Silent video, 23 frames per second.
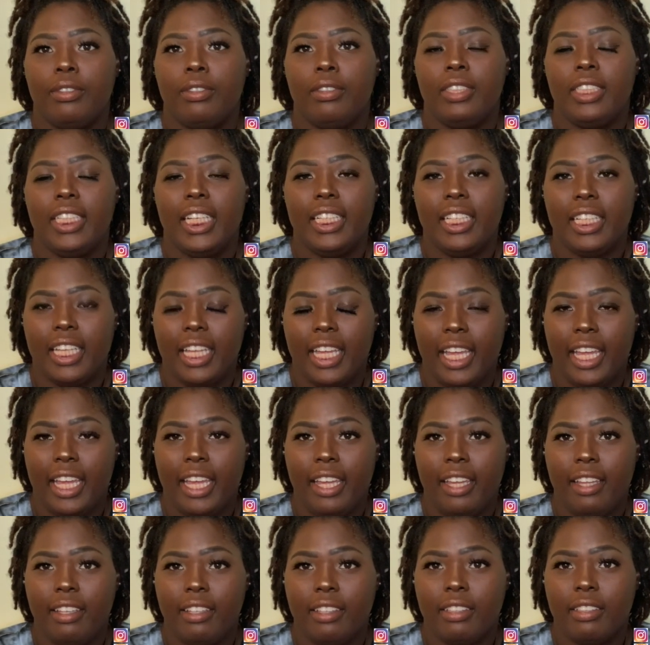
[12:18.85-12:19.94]

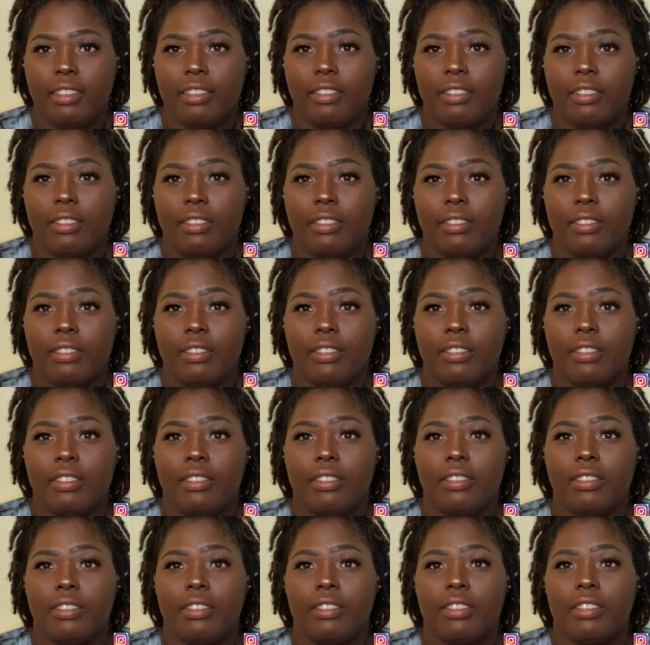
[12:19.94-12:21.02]
dedicate
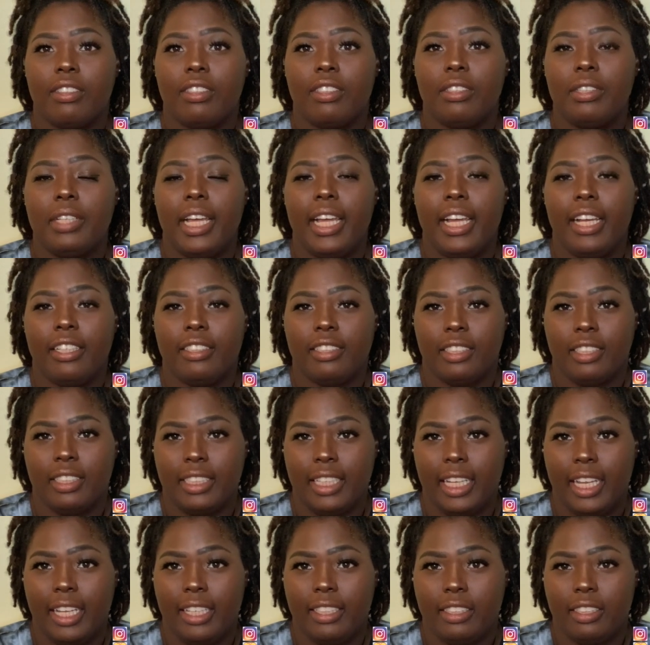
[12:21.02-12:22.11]
to
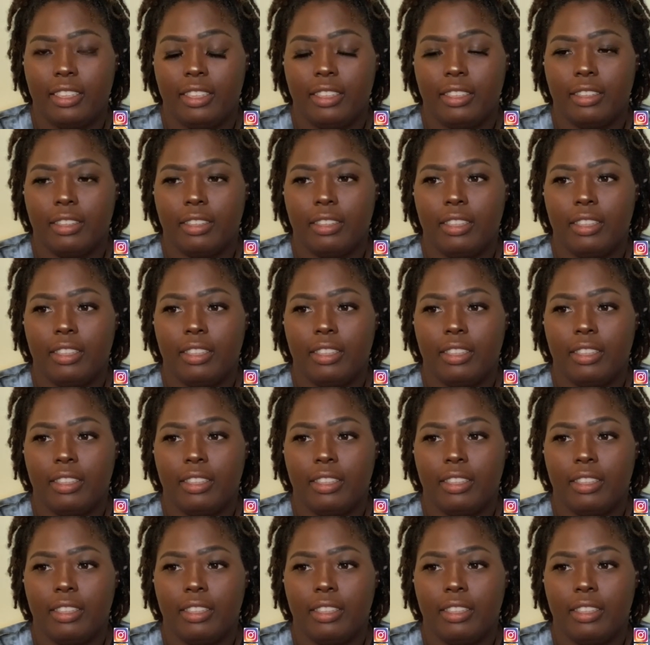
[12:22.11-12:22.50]
exercising.